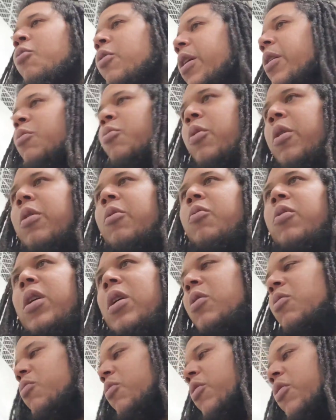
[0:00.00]
with with
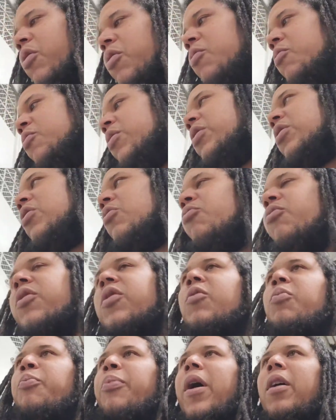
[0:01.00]
with, with, with the
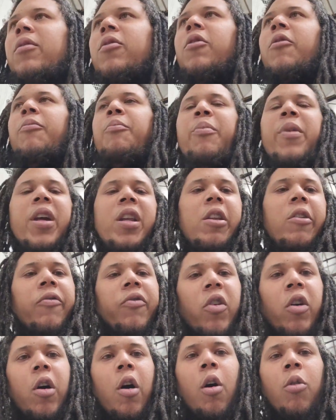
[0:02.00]
respective men
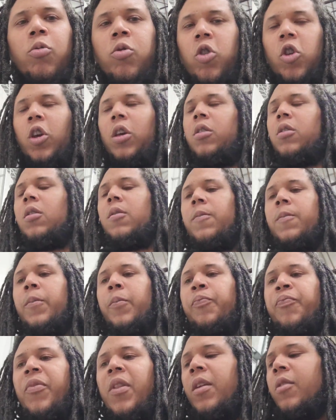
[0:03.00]
of the culture.
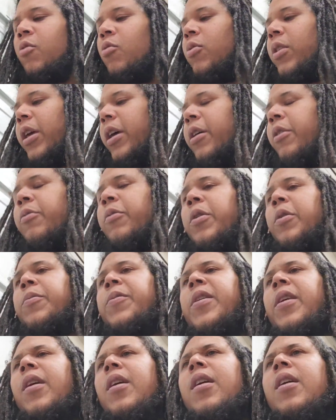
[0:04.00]
You dig what I'm
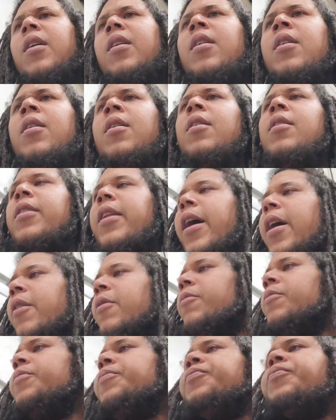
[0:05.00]
saying?
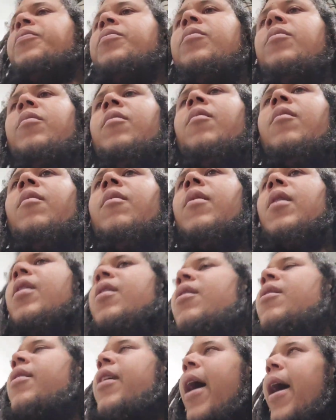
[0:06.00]
Now,
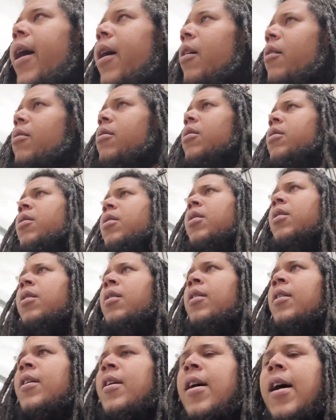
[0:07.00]
now
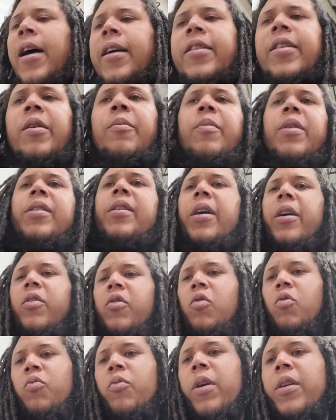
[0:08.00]
I seen Miss
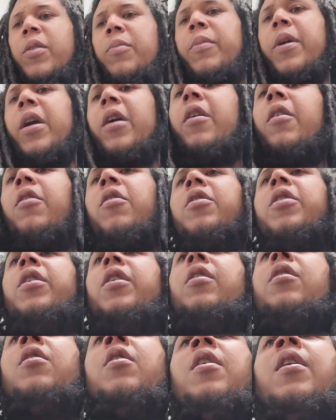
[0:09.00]
Hustle's resume
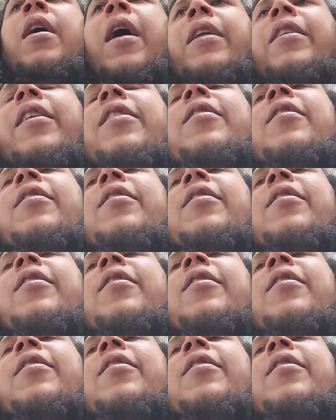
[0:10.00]
earlier, and